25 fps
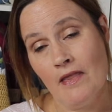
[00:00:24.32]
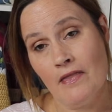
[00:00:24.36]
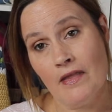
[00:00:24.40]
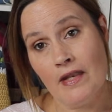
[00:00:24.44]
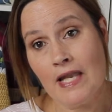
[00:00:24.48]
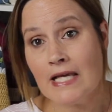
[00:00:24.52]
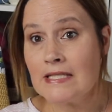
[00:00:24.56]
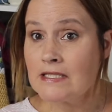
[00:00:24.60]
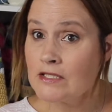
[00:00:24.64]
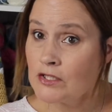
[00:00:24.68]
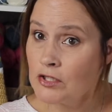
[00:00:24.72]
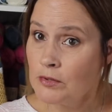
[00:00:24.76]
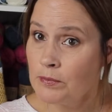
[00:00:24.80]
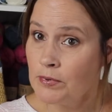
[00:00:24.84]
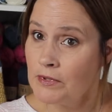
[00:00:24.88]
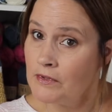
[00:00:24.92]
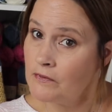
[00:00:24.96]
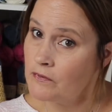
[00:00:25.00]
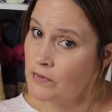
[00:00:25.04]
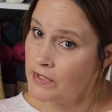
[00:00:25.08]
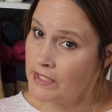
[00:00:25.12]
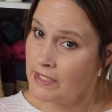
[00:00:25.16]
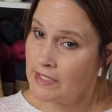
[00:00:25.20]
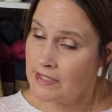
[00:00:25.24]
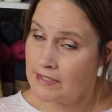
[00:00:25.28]
the last couple
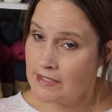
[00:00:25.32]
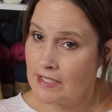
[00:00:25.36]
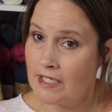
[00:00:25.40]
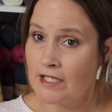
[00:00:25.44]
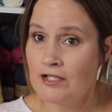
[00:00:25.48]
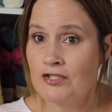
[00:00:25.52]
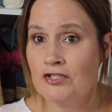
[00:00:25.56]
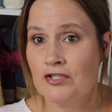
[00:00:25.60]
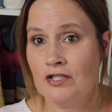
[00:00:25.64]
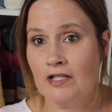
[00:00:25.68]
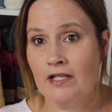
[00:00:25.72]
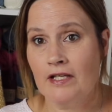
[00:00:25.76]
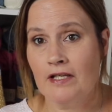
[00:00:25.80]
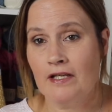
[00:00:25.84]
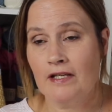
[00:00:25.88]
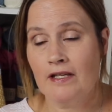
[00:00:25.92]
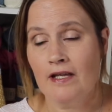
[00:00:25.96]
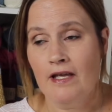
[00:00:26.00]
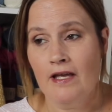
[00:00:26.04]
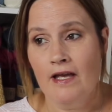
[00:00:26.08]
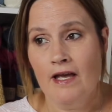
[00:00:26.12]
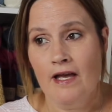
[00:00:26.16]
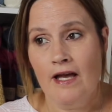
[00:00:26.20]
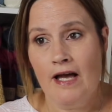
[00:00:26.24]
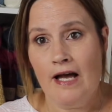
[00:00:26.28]
of weeks. Actually,
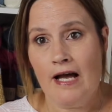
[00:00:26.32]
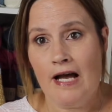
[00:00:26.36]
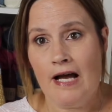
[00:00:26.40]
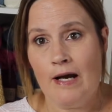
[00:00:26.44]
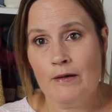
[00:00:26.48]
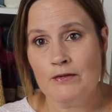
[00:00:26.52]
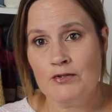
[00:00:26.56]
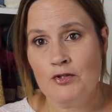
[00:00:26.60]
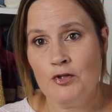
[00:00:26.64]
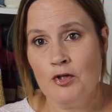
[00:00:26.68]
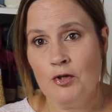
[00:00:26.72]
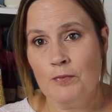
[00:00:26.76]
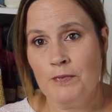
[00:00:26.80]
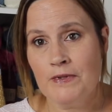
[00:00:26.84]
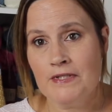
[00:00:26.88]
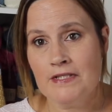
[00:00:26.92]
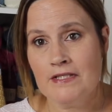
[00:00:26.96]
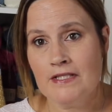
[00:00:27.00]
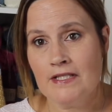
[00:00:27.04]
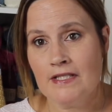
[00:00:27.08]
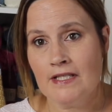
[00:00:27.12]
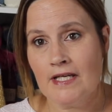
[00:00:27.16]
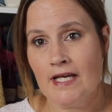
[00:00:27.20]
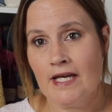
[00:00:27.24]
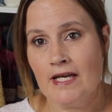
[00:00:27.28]
I was hoping
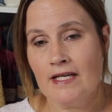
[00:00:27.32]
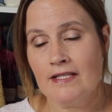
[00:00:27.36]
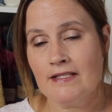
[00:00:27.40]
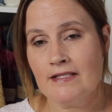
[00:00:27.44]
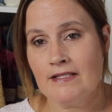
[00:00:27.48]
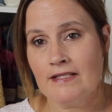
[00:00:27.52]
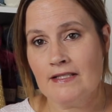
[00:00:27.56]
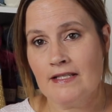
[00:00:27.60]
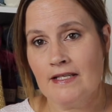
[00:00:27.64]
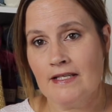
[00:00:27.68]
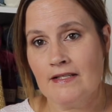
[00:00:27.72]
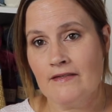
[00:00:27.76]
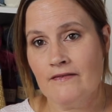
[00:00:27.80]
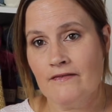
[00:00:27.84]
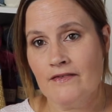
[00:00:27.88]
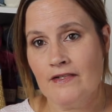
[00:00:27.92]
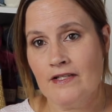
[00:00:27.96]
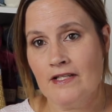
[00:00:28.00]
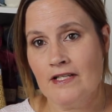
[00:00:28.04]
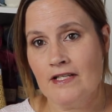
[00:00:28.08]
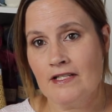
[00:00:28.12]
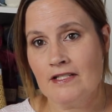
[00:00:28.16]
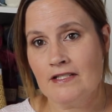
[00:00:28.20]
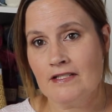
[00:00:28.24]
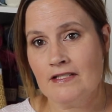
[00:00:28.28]
to get it
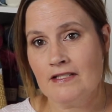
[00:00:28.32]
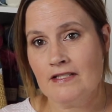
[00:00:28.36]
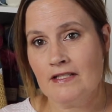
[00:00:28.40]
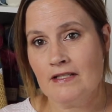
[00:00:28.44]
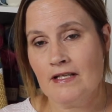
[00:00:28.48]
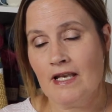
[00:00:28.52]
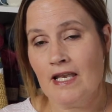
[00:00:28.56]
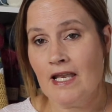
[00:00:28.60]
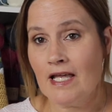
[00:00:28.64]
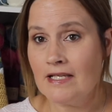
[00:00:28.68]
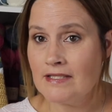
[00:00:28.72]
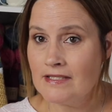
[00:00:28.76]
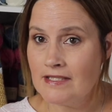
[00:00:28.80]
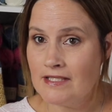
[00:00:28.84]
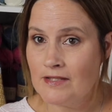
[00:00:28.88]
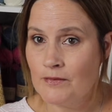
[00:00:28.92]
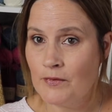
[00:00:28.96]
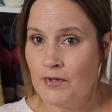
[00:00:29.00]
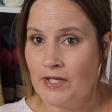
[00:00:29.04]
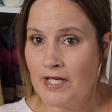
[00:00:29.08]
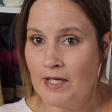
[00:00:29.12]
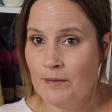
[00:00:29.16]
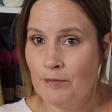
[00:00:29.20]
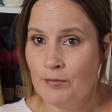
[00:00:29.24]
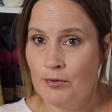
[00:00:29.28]
finished last
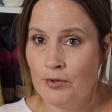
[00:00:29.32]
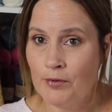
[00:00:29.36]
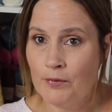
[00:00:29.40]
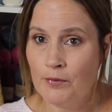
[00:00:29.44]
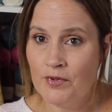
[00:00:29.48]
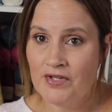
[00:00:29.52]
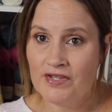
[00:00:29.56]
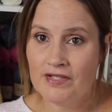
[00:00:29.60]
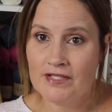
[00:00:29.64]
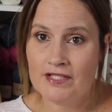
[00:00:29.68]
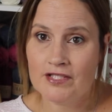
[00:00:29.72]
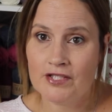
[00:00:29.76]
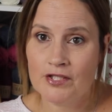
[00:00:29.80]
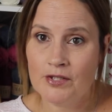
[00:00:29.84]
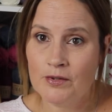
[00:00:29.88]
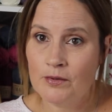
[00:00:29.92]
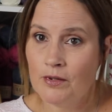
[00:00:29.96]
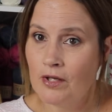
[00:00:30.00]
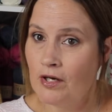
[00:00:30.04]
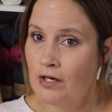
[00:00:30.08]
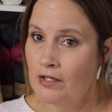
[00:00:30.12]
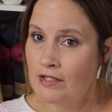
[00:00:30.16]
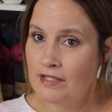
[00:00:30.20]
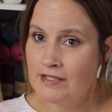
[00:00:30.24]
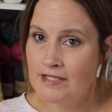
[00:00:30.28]
week, but with the school
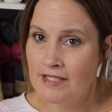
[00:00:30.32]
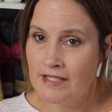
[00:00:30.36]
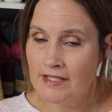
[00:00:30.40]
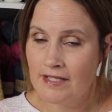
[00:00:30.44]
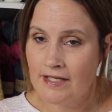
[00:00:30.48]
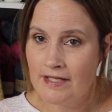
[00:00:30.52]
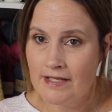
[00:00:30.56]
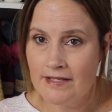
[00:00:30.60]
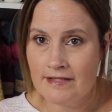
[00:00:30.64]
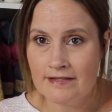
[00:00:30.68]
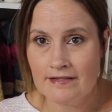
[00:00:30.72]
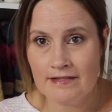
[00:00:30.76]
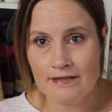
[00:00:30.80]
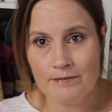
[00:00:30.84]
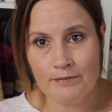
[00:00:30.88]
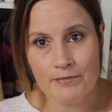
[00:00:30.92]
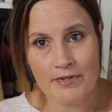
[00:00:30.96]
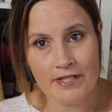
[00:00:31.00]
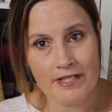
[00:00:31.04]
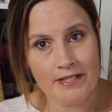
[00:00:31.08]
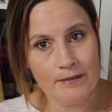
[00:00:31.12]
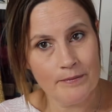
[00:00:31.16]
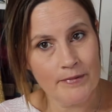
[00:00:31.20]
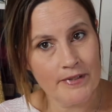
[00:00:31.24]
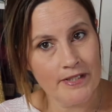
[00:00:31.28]
holidays and
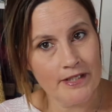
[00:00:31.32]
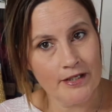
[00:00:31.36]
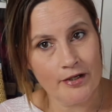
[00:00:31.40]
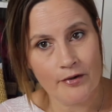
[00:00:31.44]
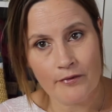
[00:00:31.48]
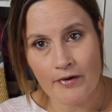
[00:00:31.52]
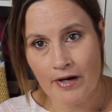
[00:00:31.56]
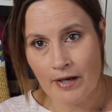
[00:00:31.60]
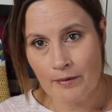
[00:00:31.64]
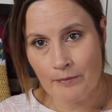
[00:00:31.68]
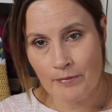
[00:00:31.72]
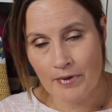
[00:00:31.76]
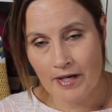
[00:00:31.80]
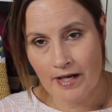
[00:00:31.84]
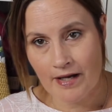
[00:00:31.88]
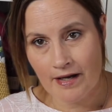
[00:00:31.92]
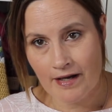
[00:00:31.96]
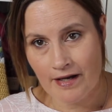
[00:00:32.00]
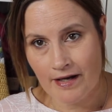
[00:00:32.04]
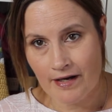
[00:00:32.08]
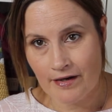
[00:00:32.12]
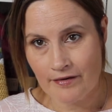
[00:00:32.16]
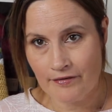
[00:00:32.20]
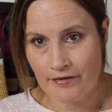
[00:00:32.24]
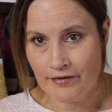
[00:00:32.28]
me being
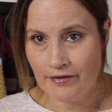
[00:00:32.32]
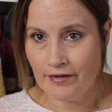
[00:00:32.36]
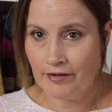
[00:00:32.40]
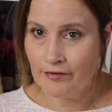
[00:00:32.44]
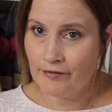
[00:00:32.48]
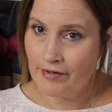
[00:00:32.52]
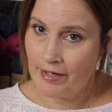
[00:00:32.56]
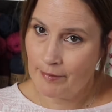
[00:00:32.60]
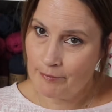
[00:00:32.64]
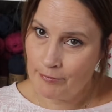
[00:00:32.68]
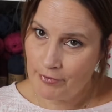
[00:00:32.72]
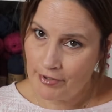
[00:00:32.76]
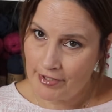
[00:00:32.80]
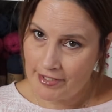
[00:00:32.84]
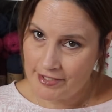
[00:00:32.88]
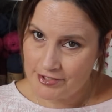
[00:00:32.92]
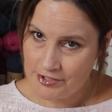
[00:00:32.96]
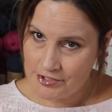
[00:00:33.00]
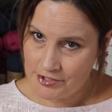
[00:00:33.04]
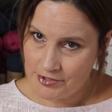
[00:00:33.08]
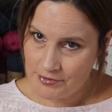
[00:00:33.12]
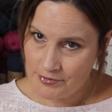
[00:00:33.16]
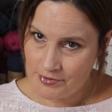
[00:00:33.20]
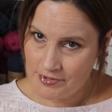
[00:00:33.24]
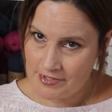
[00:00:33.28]
grandma and grandma
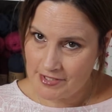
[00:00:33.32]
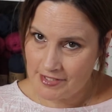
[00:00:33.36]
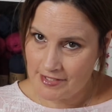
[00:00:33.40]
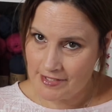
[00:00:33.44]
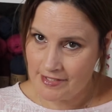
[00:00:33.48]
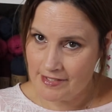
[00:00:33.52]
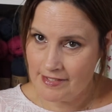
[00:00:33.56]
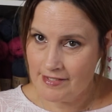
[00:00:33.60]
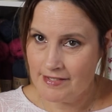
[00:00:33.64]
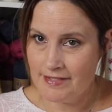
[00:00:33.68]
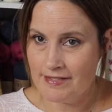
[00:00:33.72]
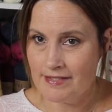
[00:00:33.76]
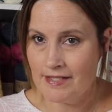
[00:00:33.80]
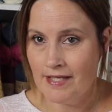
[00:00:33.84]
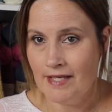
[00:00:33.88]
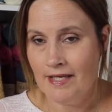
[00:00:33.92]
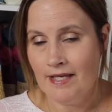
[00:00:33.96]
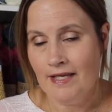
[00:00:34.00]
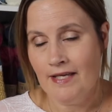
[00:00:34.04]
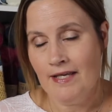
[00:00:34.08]
duties,